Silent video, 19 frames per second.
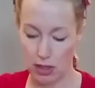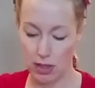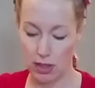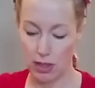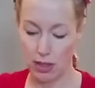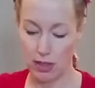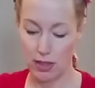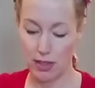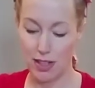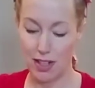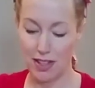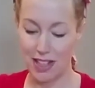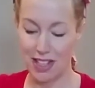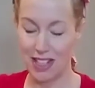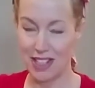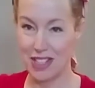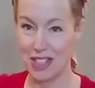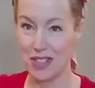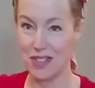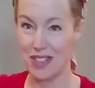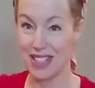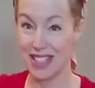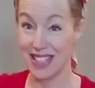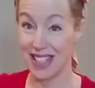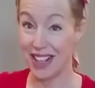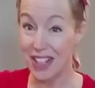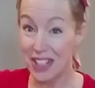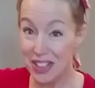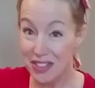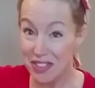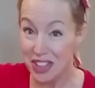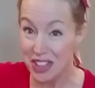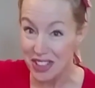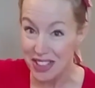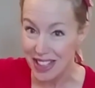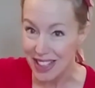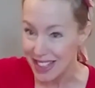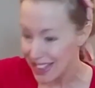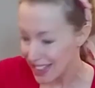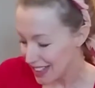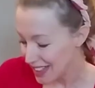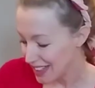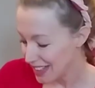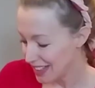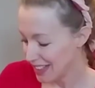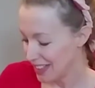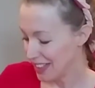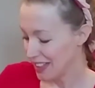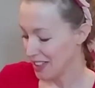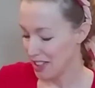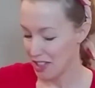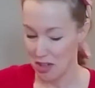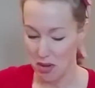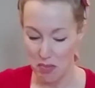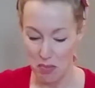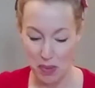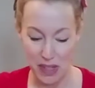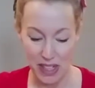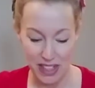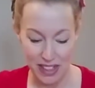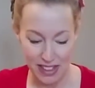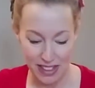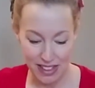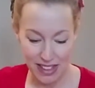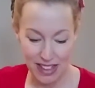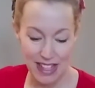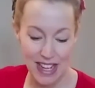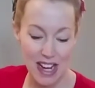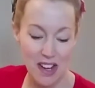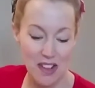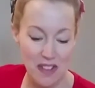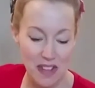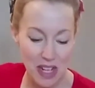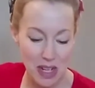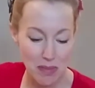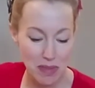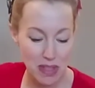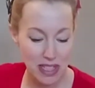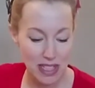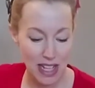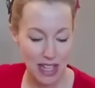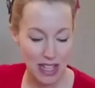Not that I do a ton of cooking, but now that I'm staying